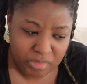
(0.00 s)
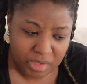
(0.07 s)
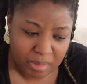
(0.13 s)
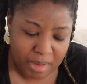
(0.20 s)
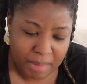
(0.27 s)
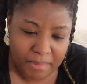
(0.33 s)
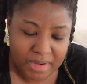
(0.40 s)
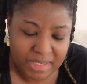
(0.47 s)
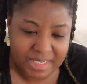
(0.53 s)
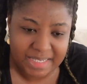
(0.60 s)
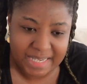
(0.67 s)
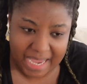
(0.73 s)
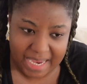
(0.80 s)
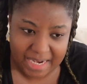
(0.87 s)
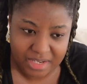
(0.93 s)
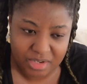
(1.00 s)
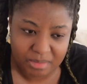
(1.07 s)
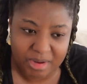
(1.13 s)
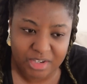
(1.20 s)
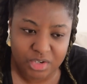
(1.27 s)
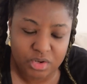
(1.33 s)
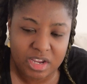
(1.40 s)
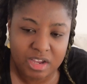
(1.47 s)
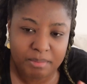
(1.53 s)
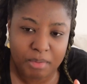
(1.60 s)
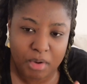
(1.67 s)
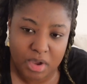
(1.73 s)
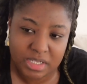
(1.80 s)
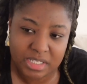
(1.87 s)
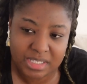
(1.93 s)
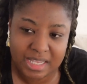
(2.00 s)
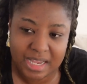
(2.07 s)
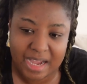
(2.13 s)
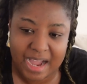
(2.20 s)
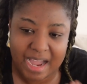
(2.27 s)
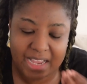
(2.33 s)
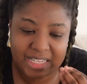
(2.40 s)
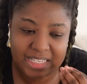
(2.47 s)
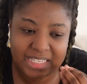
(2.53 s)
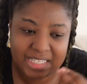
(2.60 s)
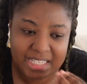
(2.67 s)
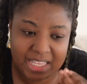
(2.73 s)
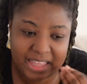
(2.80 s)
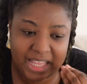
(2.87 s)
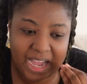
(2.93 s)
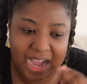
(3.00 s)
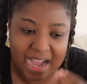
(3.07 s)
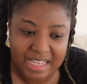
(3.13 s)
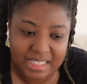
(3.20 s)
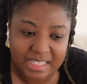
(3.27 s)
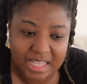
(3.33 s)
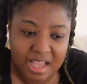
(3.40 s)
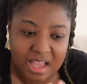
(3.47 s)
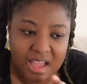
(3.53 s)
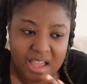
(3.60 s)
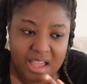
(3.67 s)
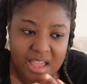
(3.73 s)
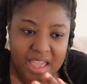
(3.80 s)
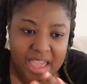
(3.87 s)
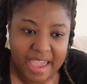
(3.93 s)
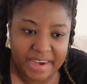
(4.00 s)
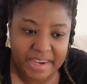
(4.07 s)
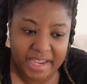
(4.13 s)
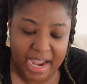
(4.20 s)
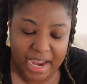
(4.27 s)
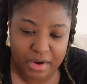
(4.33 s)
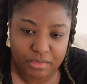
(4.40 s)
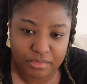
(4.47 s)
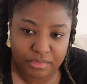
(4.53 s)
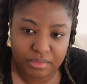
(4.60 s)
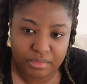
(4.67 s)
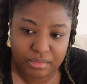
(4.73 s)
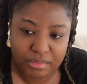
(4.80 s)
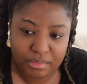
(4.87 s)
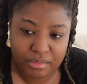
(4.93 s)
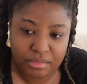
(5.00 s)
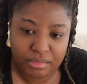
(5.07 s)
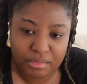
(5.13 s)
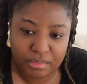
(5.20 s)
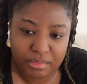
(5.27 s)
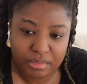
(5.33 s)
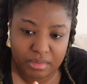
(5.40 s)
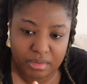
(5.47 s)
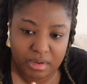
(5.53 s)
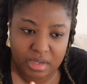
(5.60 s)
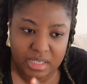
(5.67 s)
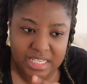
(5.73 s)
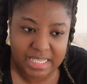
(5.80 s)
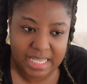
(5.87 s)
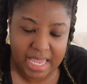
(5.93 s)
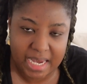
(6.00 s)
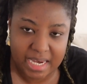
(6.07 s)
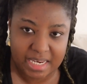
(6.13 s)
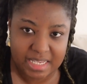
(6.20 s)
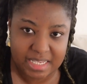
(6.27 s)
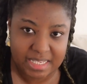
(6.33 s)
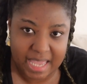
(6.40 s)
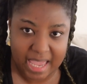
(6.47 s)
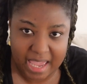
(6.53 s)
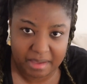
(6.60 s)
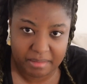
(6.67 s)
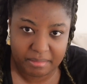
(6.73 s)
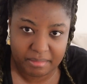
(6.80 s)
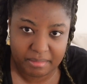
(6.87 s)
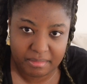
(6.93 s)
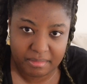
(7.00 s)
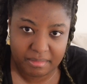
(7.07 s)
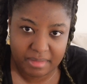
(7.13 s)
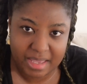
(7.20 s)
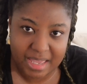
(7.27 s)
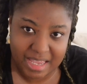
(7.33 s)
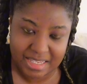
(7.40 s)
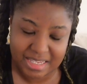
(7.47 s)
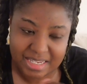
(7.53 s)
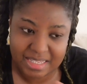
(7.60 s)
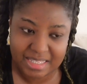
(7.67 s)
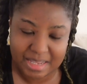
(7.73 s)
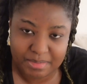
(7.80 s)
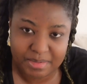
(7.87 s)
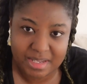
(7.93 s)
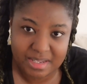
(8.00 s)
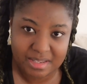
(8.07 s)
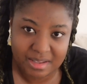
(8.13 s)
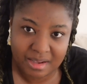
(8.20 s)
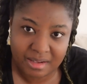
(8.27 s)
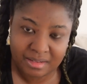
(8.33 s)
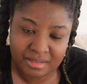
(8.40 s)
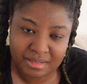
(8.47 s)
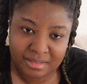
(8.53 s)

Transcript: My parents are dead, so I'm like the only person that I can see that has any kind of skin in this game is a stepsister.